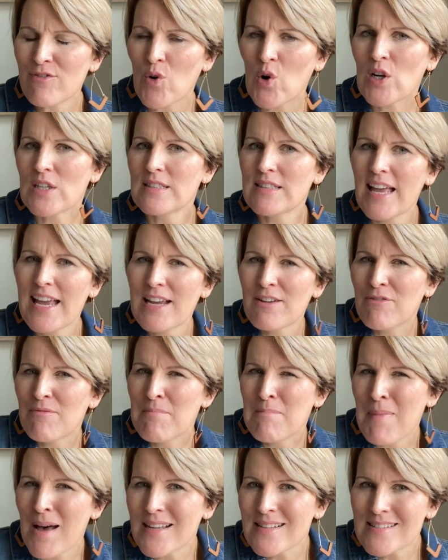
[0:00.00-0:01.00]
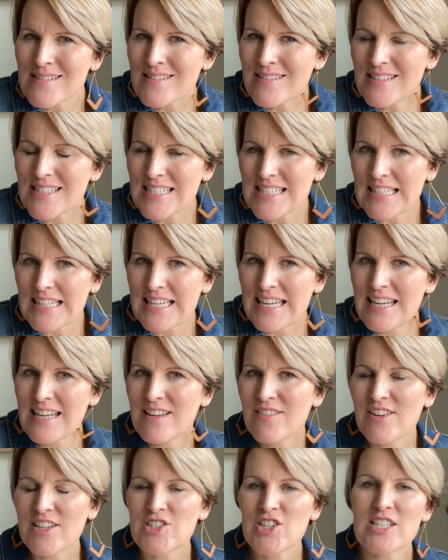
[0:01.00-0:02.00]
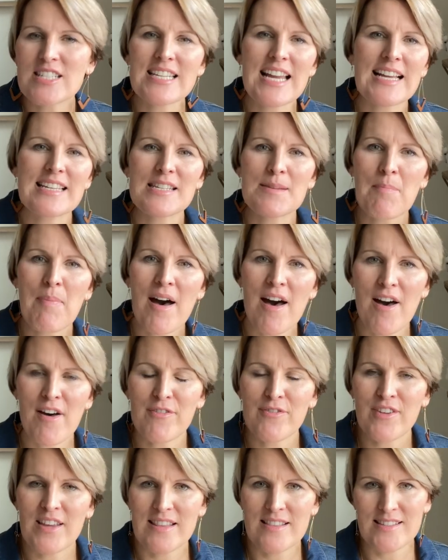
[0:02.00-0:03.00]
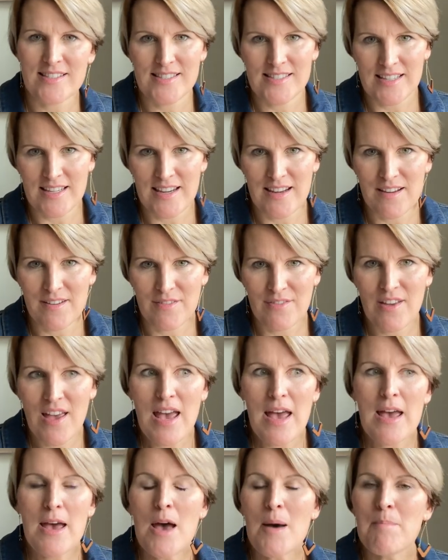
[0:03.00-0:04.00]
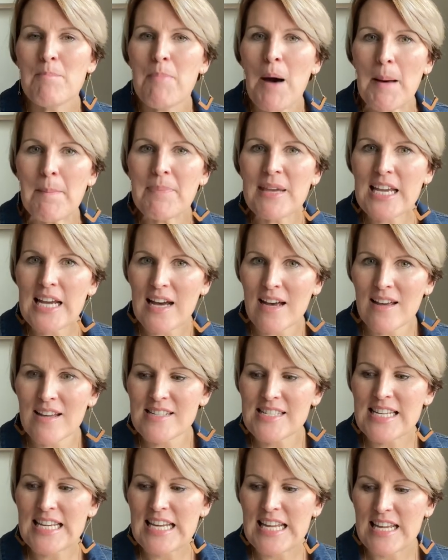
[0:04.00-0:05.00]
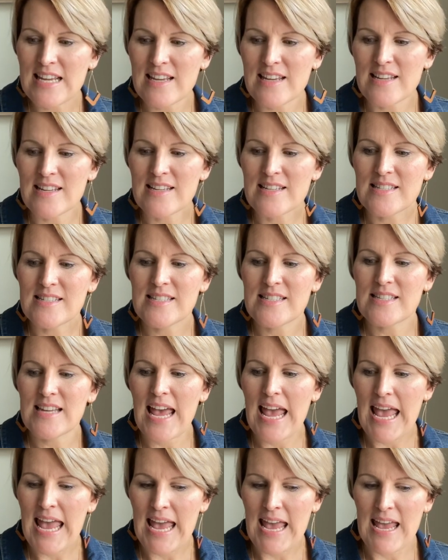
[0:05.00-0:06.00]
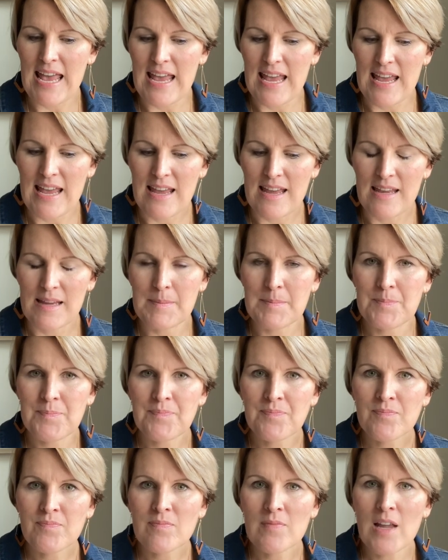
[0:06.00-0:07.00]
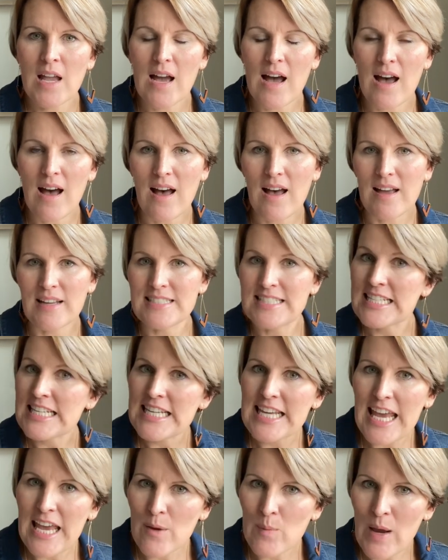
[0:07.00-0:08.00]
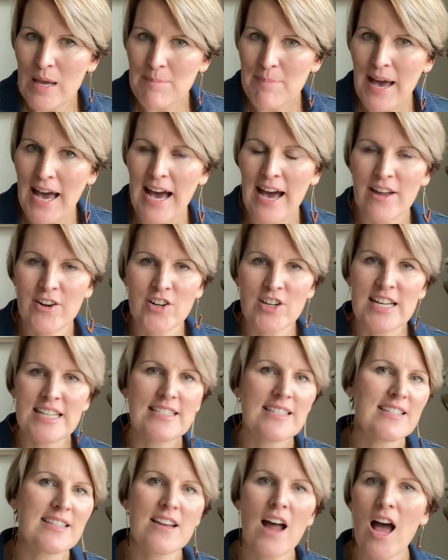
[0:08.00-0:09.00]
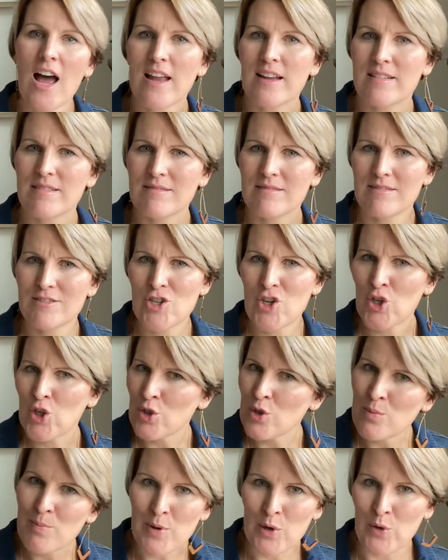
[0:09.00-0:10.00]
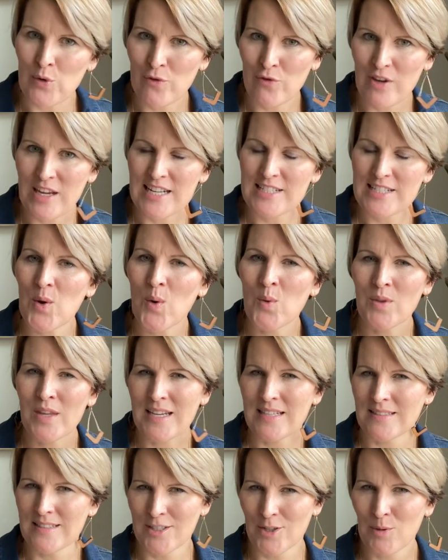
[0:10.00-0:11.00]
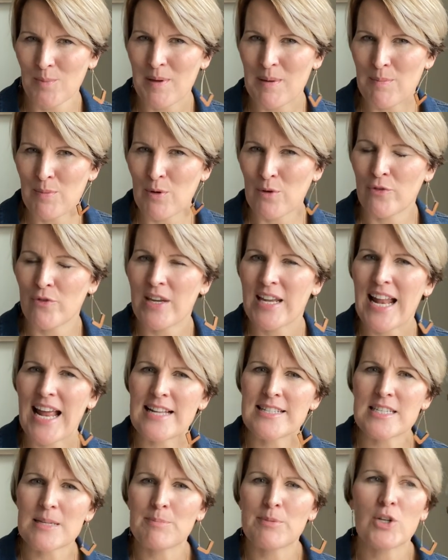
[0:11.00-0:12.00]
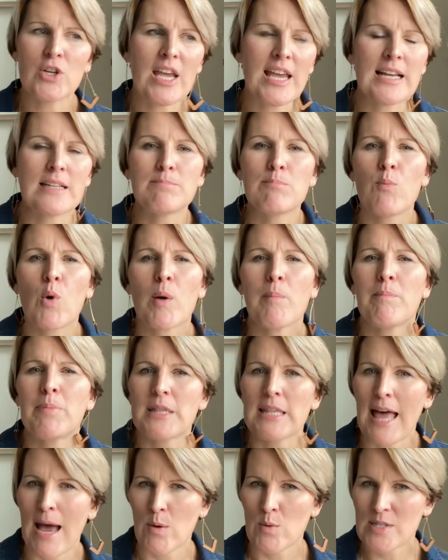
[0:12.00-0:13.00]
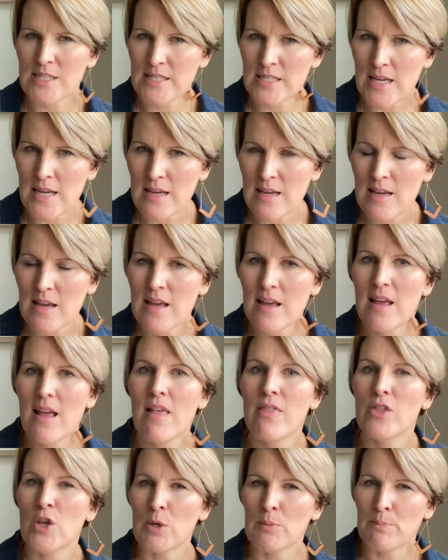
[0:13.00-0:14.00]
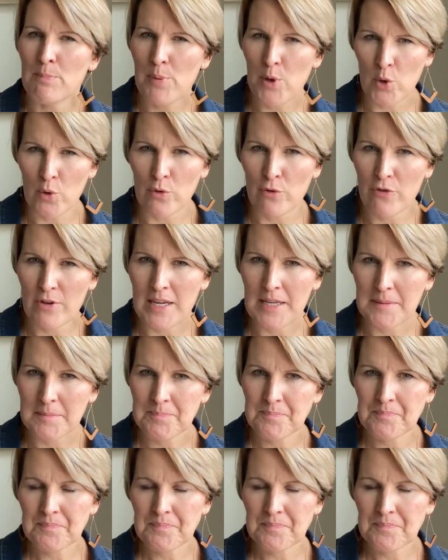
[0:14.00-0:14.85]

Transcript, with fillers: or a leg of mutton sleeve. It just has a puff in the sleeve. But because it is a, uh, DK weight pattern, it's not too poofy. only a little bit poofy. It ends up looking more blousy than poofy.